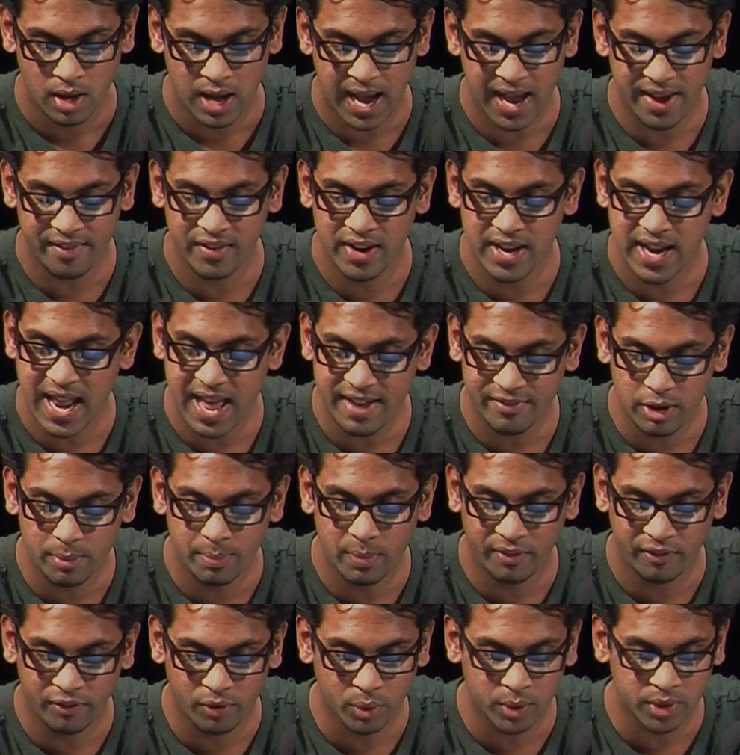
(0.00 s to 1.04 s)
I have never
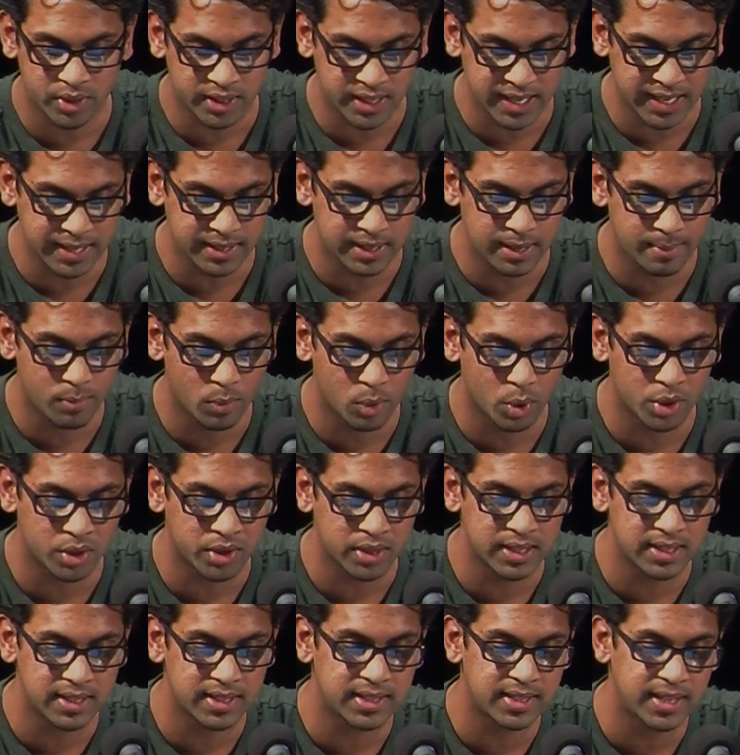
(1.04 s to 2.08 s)
before seen a more
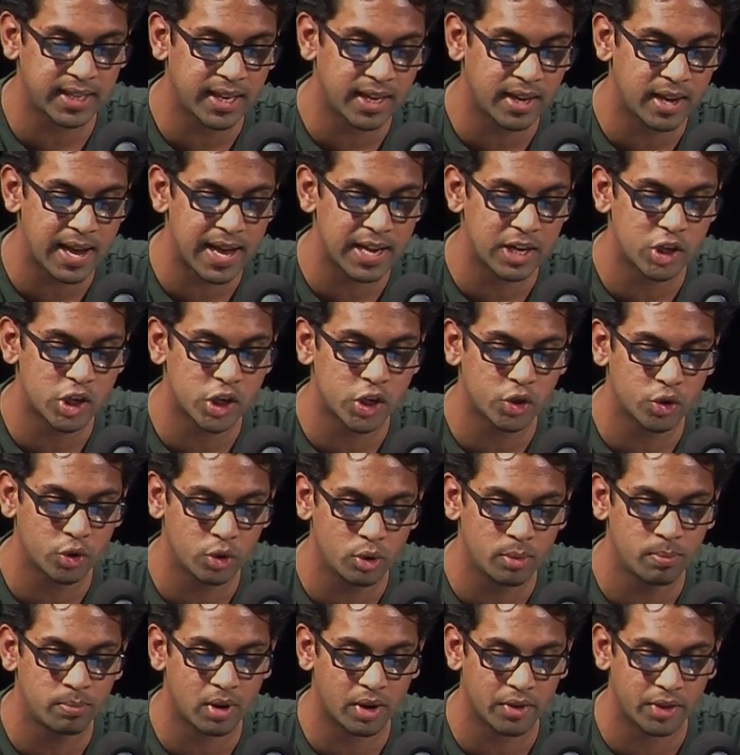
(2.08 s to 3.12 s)
sincere and
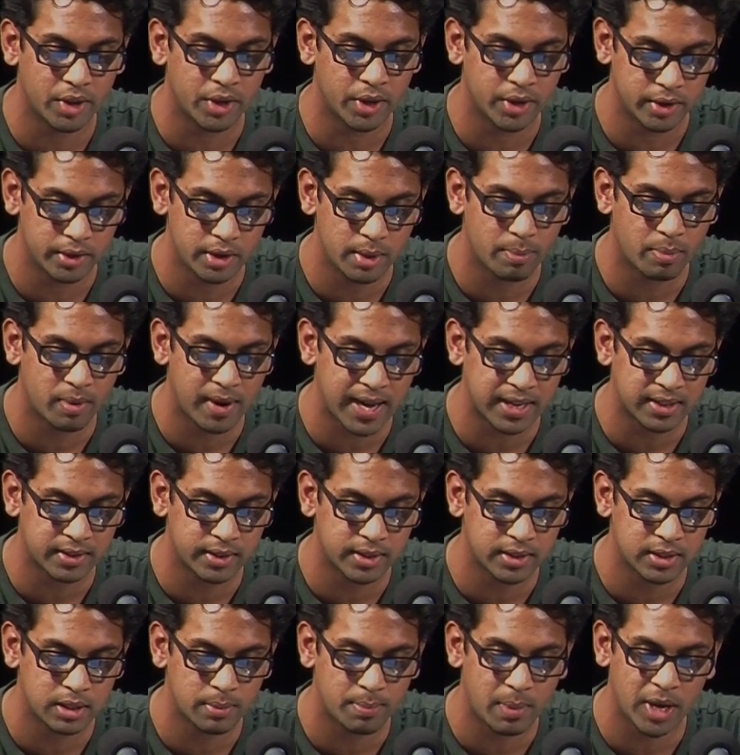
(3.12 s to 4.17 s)
true brotherhood
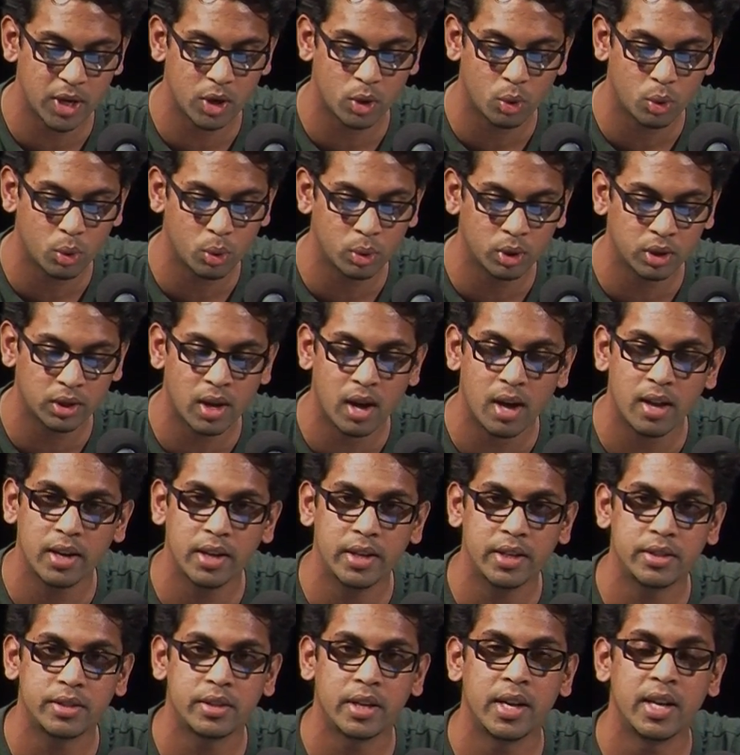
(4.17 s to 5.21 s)
practiced by all
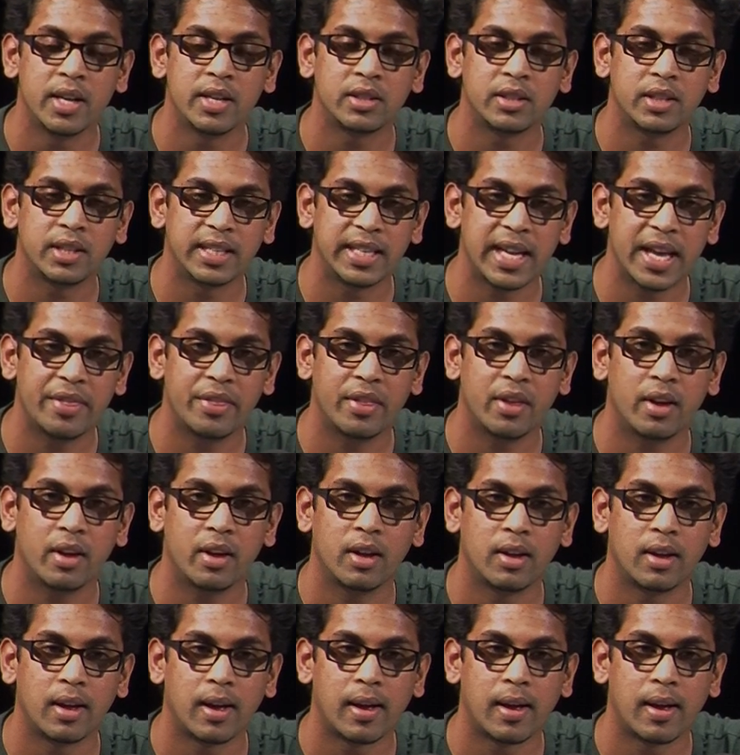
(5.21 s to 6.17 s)
colors together."